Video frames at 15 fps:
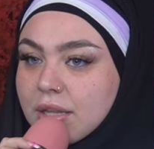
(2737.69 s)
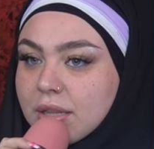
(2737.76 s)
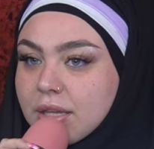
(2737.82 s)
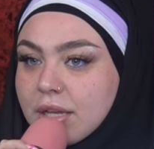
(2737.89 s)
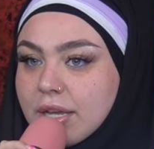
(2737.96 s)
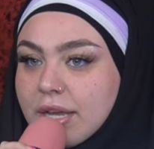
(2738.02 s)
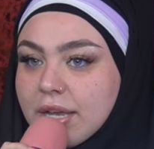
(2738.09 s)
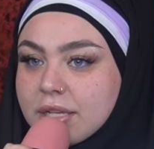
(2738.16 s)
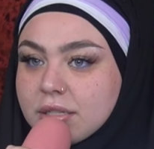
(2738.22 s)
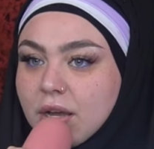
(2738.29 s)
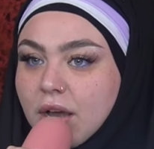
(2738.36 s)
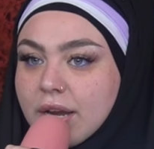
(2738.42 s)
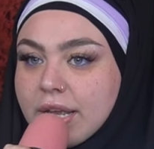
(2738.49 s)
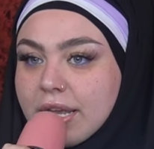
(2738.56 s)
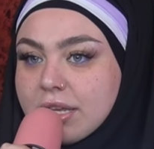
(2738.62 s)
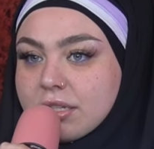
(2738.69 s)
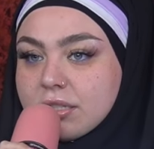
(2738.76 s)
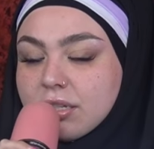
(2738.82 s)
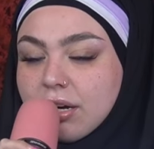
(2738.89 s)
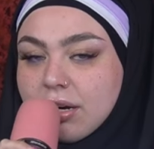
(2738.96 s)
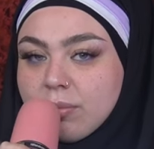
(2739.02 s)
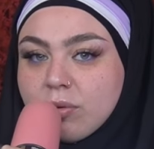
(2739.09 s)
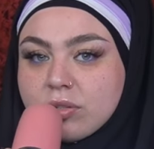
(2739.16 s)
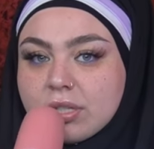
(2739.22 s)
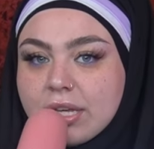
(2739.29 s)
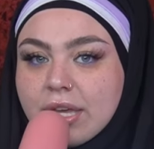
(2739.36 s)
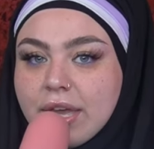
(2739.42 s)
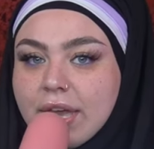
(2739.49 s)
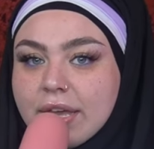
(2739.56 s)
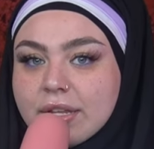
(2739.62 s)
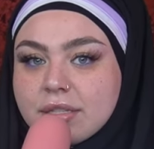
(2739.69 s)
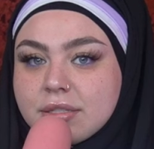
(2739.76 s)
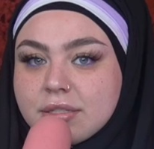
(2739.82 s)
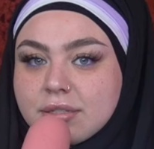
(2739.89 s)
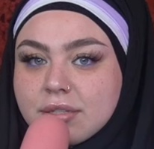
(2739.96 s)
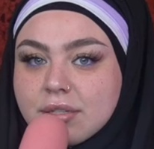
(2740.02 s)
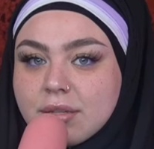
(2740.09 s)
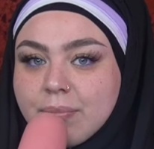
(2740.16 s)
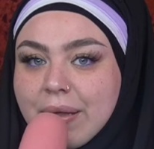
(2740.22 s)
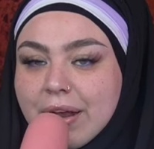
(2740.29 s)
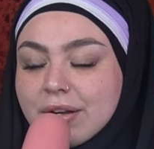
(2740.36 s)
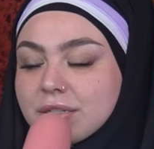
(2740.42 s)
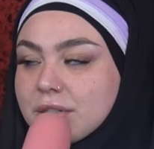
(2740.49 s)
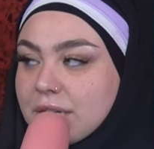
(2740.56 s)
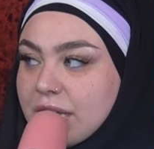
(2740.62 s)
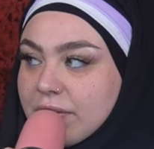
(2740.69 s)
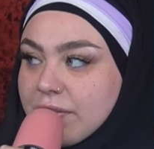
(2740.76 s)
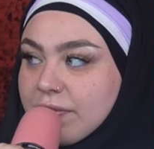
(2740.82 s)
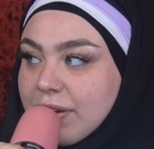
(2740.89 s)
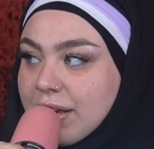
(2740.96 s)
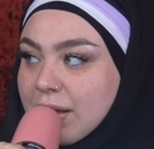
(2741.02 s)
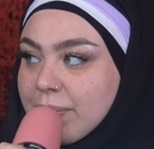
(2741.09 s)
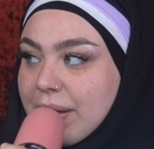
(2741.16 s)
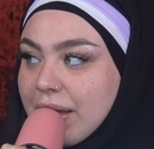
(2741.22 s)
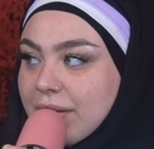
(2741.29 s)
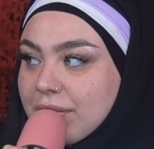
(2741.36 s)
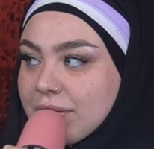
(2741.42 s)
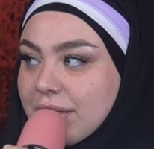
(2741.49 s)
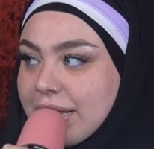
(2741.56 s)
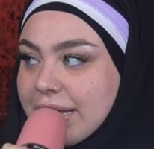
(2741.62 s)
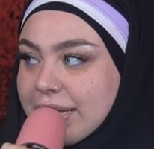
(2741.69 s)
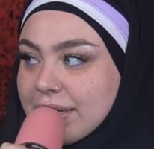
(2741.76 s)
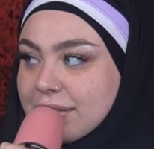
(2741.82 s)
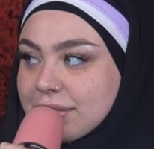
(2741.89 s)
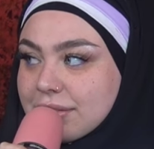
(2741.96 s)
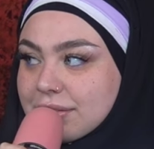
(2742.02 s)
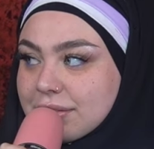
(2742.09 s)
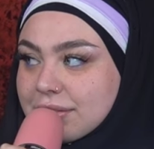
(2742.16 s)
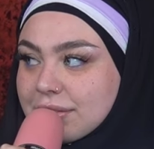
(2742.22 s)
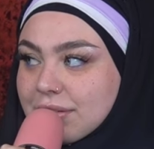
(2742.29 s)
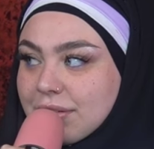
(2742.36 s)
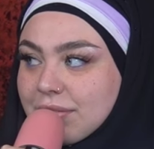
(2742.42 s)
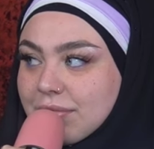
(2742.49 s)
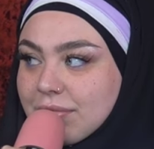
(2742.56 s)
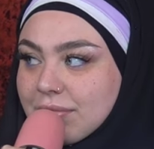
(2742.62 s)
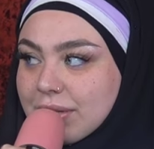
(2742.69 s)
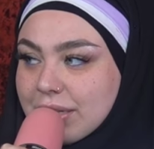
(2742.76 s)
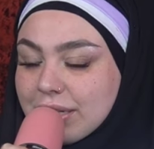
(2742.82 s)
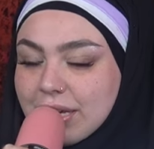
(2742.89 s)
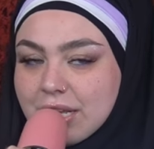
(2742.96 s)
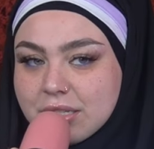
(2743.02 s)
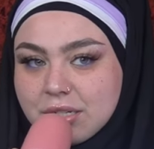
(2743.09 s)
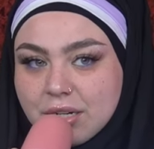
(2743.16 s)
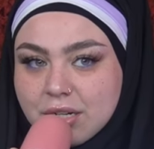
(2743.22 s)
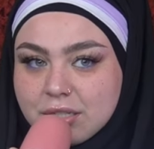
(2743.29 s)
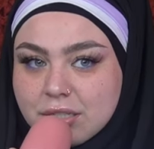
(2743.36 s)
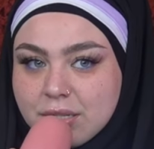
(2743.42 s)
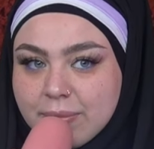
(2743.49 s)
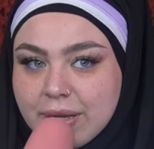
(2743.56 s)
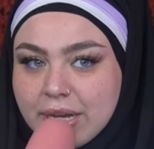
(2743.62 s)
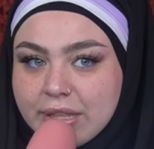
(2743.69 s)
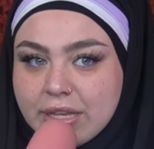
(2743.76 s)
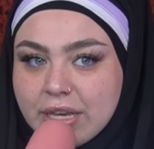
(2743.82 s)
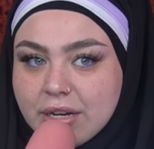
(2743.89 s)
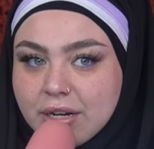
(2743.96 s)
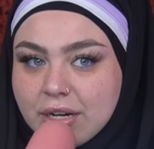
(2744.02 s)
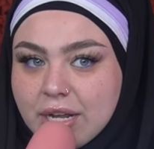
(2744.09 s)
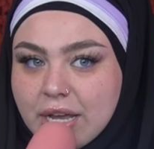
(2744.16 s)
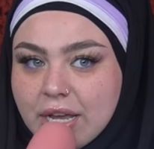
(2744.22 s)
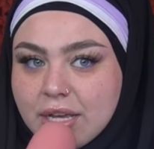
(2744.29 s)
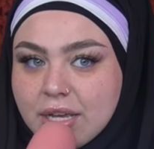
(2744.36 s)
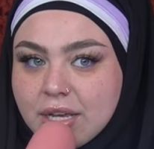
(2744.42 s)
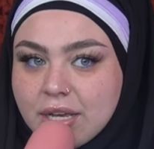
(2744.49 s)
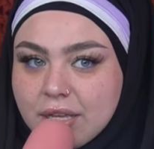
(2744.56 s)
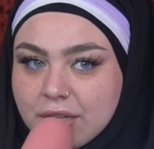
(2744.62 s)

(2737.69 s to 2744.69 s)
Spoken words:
His audience are mostly kids. Parents don't give a fuck about like what their kids are consuming on the internet.